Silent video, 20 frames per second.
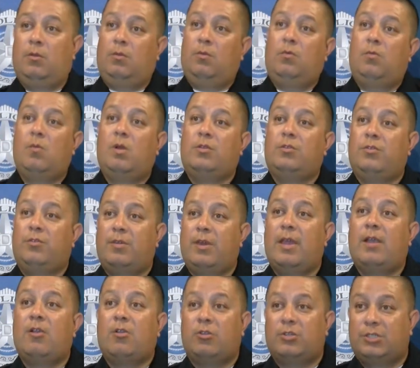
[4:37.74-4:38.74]
want to
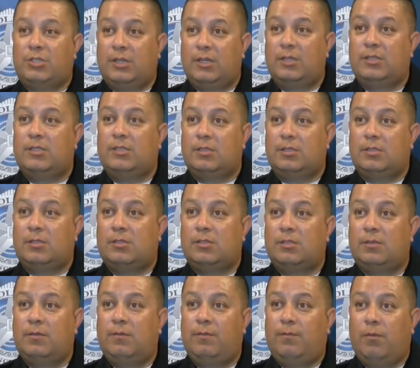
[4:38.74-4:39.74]
thank our
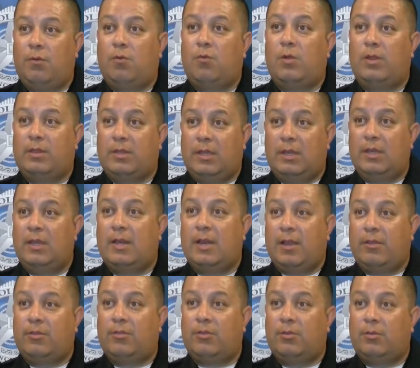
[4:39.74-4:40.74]
citizens for what they did
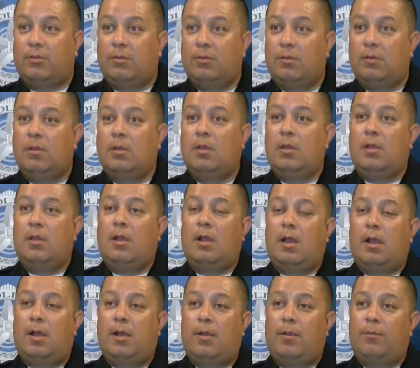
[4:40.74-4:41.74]
out there.
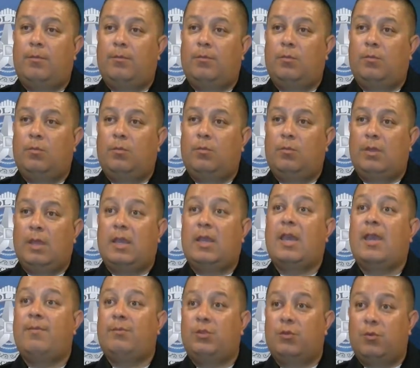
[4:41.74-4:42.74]
Um, they
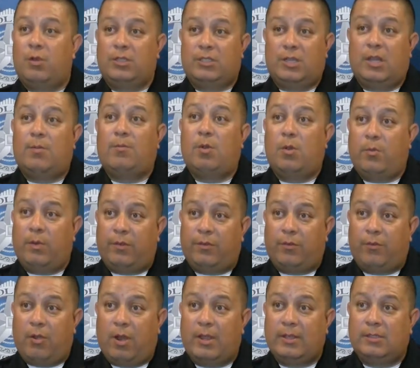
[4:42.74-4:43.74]
came to us at a moment of
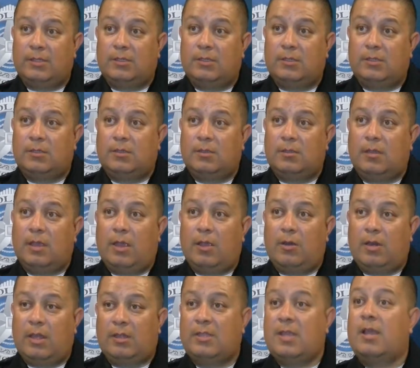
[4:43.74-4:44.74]
crisis,
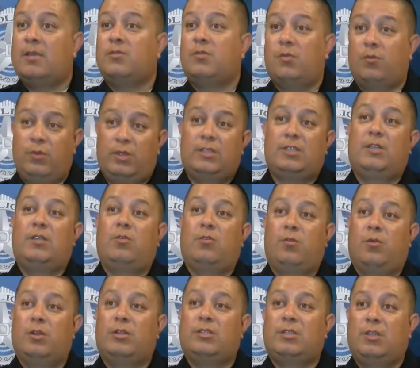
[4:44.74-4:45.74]
and at times when we see the
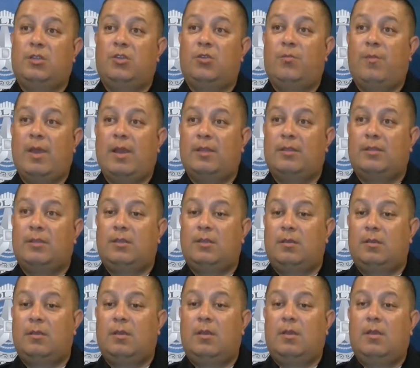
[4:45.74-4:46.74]
worst in
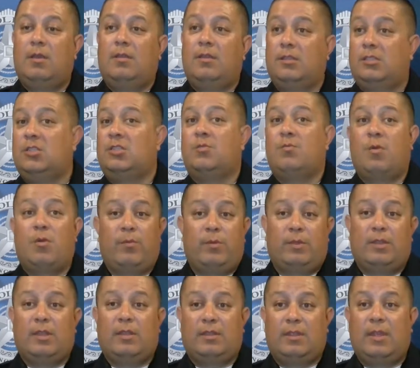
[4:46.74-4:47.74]
humanity, this is a
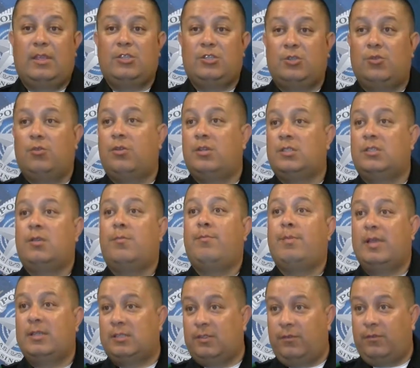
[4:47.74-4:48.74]
moment that they showed us the
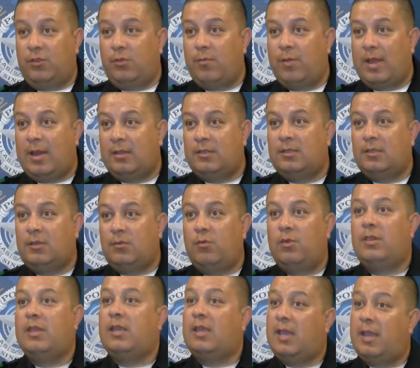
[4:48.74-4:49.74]
best of humanity
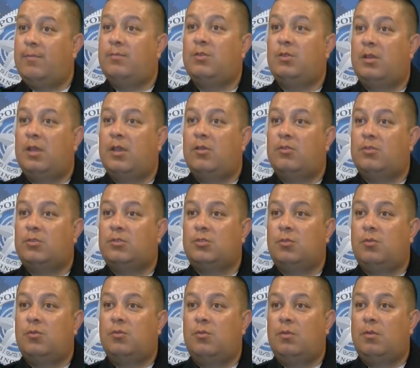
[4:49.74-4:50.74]
when they came together.
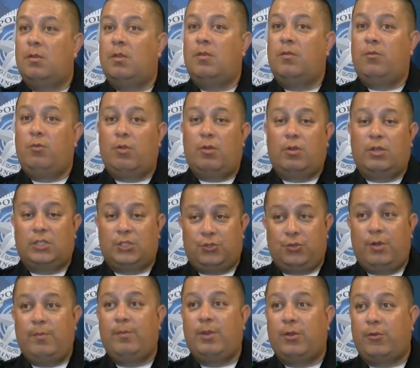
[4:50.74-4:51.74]
So we're
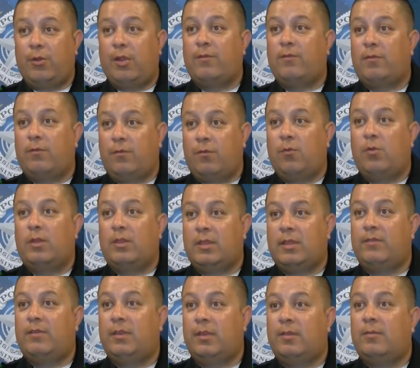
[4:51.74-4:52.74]
extremely grateful for what
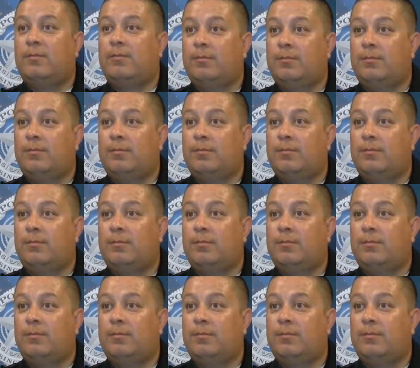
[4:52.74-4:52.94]
they did.